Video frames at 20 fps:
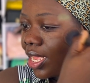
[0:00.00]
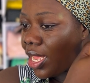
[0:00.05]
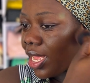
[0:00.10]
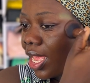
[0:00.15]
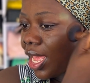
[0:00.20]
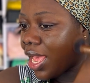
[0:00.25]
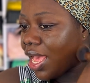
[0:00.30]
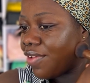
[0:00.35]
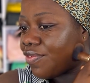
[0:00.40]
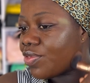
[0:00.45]

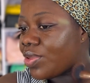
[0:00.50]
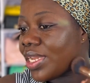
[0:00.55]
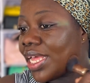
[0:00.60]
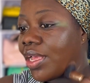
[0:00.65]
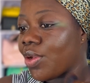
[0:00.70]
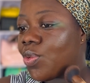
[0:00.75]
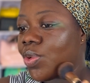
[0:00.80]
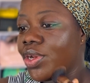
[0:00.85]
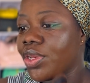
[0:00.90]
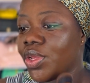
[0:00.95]
I feel
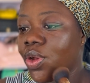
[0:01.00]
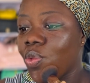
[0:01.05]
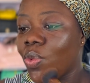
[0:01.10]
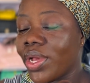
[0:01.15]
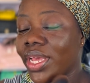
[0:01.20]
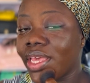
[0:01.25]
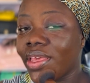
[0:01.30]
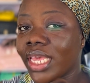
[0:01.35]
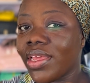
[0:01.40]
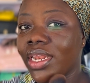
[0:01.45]
like when you're
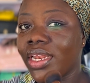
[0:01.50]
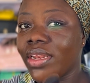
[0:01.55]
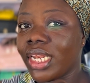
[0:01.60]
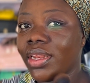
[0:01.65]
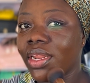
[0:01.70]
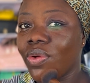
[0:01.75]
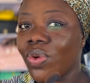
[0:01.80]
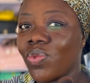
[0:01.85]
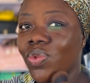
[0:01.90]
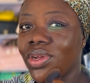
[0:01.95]
working
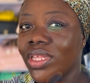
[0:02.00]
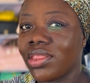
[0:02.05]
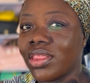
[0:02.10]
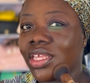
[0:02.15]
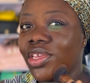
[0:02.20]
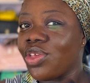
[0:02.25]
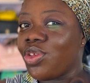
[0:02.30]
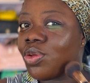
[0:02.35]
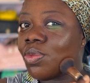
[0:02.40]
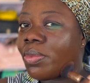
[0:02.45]
with
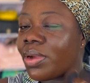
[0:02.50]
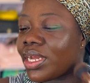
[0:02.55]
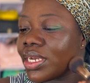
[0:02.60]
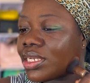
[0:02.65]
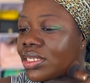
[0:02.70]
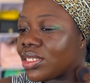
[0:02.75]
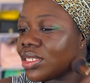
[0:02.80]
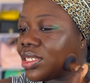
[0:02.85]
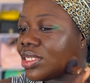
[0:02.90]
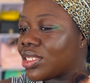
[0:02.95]

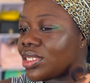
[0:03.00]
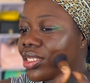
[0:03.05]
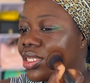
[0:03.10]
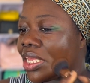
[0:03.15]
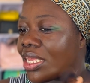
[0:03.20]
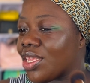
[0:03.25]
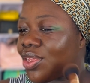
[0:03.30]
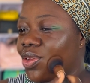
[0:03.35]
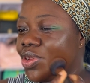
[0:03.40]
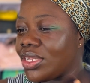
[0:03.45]
humans,
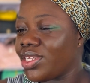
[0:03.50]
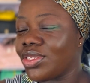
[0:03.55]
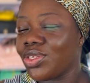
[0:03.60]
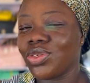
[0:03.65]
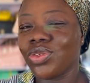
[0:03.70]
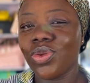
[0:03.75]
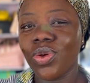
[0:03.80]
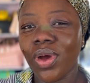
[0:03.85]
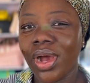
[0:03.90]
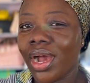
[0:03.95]
you need to
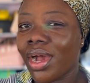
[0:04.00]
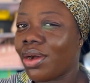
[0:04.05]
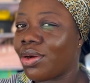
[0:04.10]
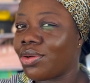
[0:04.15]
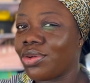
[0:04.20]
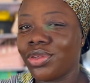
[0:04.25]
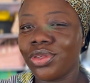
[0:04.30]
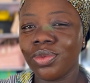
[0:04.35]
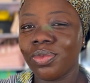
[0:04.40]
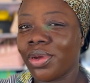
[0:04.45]
know how
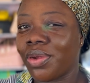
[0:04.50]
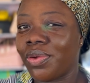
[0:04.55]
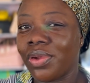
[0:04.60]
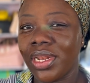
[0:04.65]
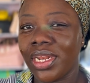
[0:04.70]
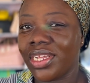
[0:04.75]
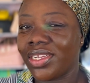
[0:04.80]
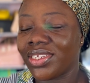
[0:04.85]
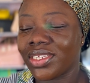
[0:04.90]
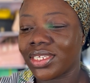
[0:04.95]
human
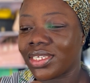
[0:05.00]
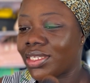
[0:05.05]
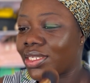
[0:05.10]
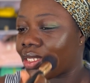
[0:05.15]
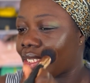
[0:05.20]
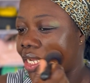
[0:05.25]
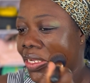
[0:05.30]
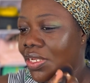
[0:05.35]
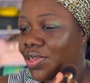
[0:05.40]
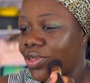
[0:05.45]
relations
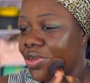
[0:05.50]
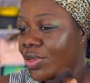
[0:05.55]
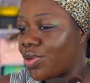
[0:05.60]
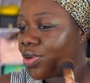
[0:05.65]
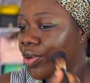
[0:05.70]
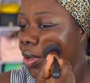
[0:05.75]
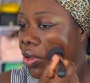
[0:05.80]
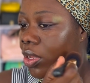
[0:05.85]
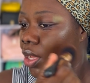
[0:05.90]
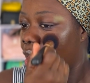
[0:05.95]
are. You know,
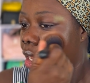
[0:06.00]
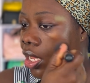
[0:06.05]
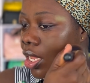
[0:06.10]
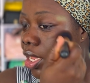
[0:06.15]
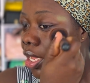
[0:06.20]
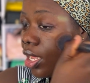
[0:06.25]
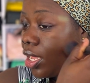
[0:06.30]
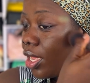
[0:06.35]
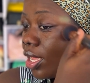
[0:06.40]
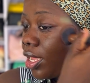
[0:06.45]

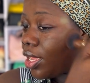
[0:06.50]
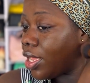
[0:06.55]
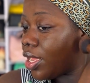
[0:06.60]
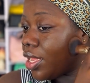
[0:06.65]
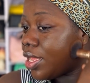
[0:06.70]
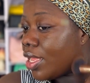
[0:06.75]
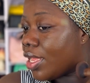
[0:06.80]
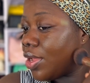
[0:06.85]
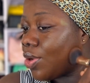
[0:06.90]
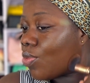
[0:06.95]

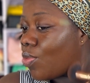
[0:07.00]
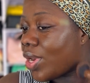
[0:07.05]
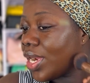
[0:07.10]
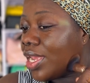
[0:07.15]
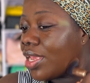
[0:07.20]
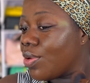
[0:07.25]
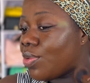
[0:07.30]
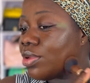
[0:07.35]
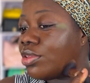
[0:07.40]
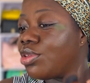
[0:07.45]

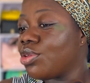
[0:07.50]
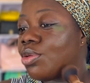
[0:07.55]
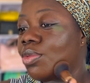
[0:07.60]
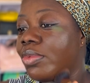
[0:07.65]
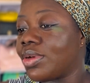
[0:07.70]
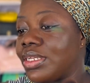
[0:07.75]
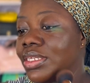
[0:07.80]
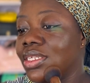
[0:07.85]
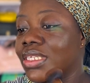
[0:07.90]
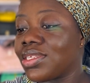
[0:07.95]
working with
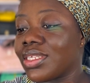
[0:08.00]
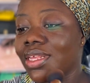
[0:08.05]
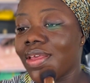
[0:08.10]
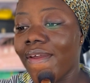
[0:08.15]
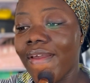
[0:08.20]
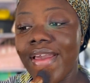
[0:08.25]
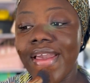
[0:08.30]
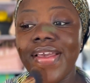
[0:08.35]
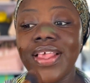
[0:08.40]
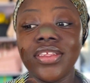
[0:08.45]
humans
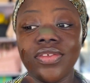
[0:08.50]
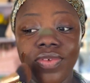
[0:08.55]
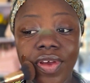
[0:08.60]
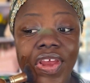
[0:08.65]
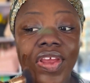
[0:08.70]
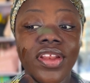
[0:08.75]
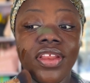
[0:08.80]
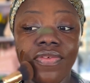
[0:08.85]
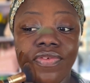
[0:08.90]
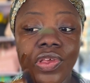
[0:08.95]
is very
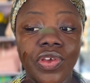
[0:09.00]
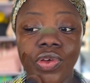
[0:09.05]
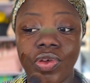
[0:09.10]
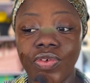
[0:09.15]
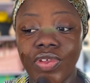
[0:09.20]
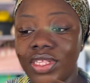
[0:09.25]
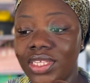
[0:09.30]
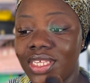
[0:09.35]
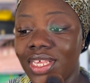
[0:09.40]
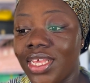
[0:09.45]

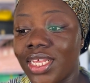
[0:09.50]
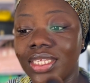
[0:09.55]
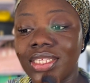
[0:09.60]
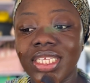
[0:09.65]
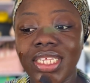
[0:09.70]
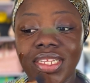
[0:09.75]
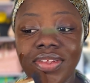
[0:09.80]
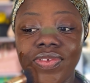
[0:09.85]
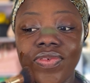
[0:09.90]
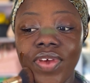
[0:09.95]
difficult. Yes,
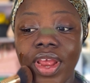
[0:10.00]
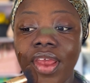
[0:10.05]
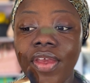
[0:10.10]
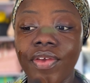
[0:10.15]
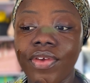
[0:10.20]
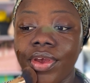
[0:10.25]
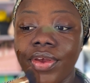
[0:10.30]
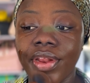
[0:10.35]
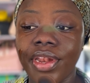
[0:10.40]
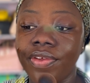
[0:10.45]
it's
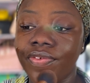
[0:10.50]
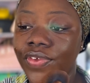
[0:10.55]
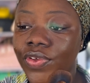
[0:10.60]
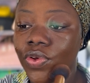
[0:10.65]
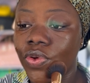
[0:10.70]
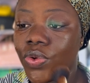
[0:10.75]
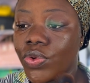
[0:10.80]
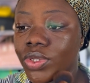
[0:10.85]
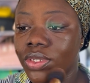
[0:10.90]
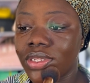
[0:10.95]
very
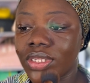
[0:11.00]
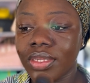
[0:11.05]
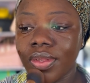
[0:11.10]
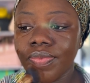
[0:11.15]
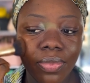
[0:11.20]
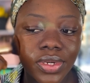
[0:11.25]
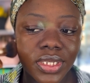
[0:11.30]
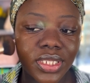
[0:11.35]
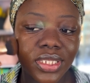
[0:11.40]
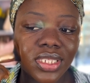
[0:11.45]
difficult,
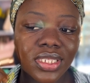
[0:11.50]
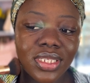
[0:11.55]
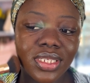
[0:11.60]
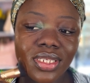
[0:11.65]
but